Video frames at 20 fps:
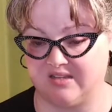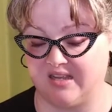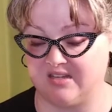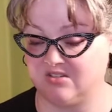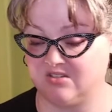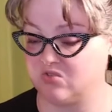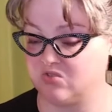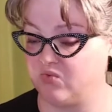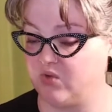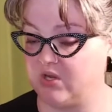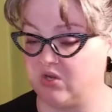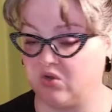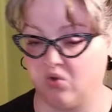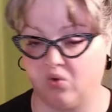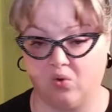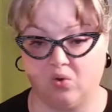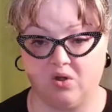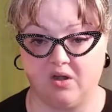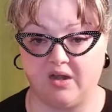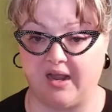and just
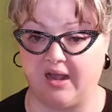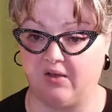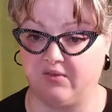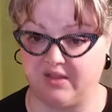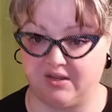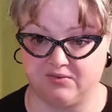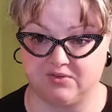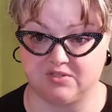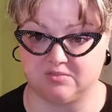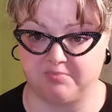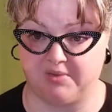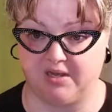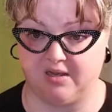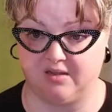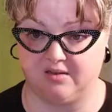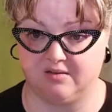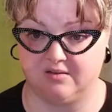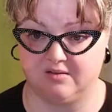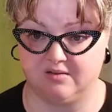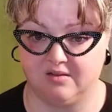record how they respond
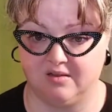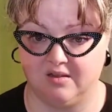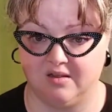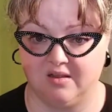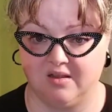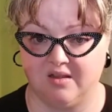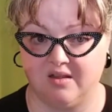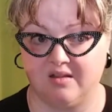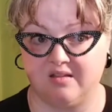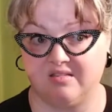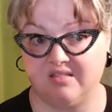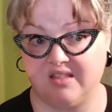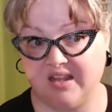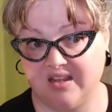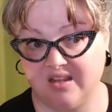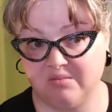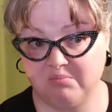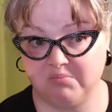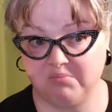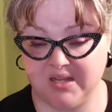they
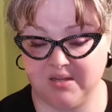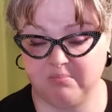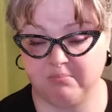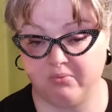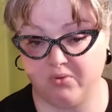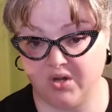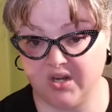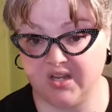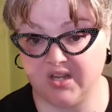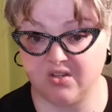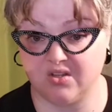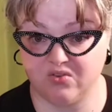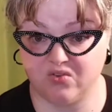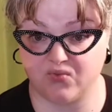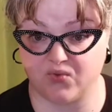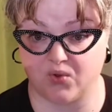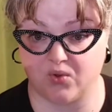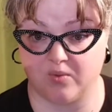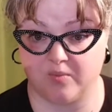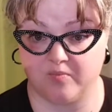can be pretty
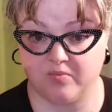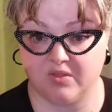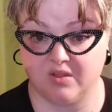useful.